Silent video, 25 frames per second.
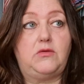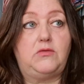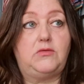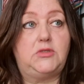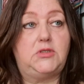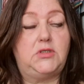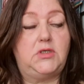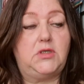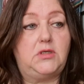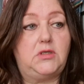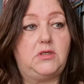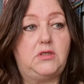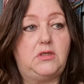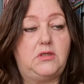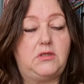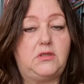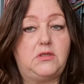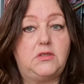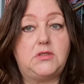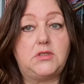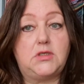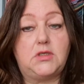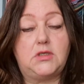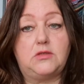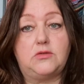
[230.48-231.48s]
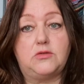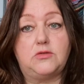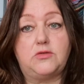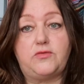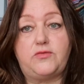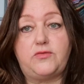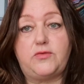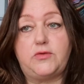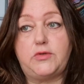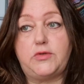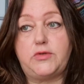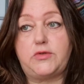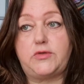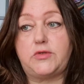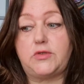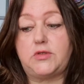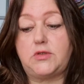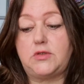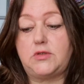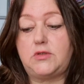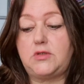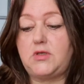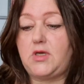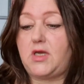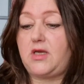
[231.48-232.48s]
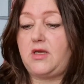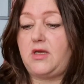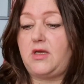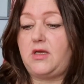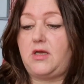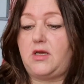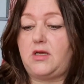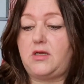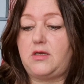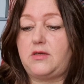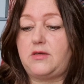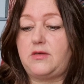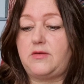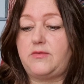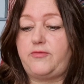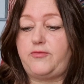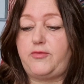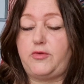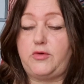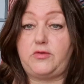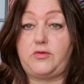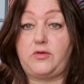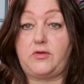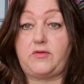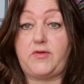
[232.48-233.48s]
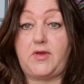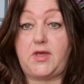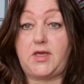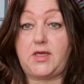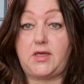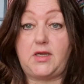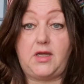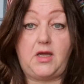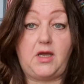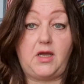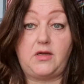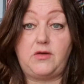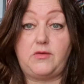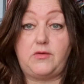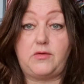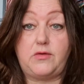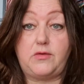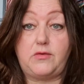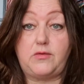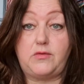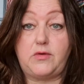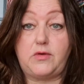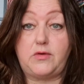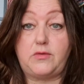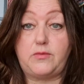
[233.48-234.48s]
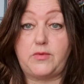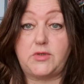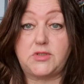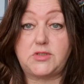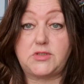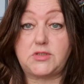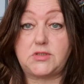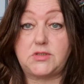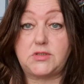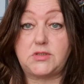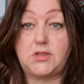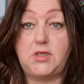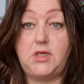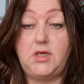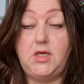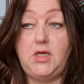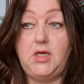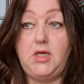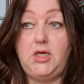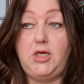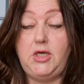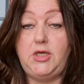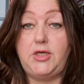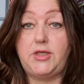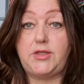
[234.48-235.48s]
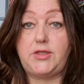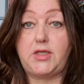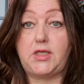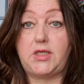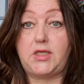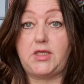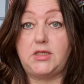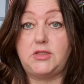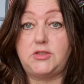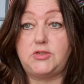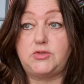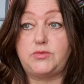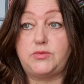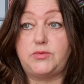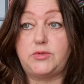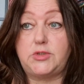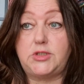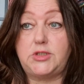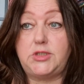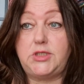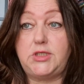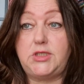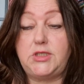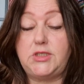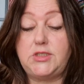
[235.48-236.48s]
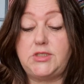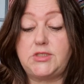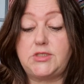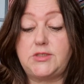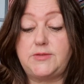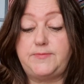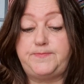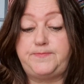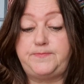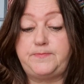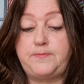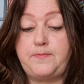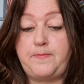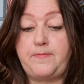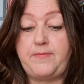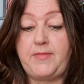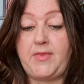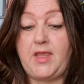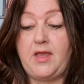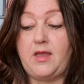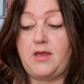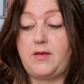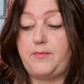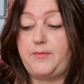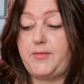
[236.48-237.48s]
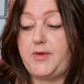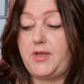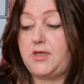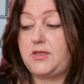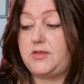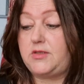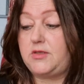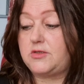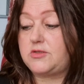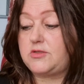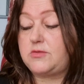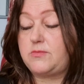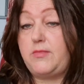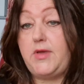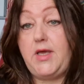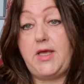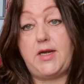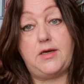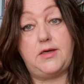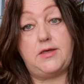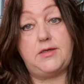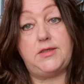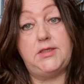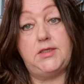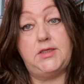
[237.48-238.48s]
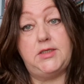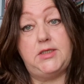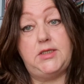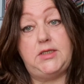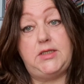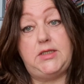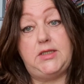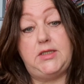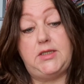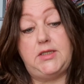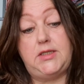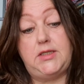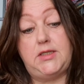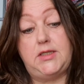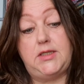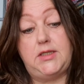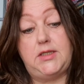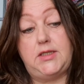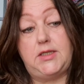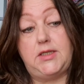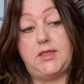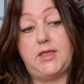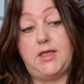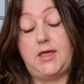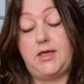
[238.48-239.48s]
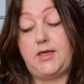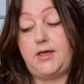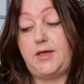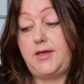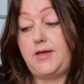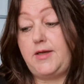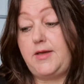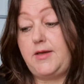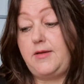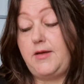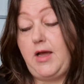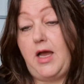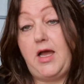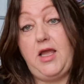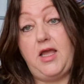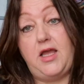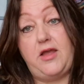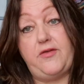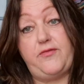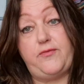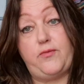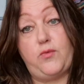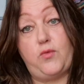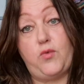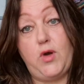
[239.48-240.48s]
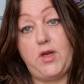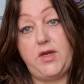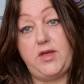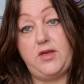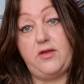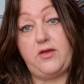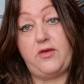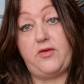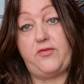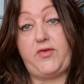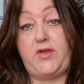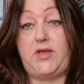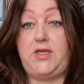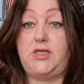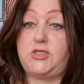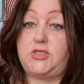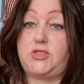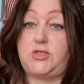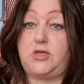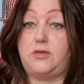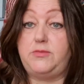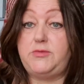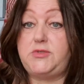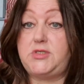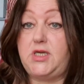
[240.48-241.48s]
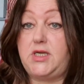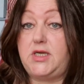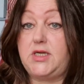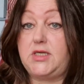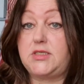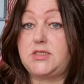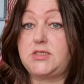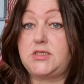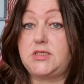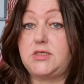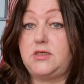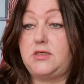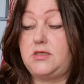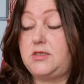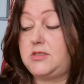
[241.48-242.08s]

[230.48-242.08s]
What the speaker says: hoe zeg je dat in het Engels? Vochtig. Vochtig weer. I don't know what the English word is, but it doesn't matter. I have one finished object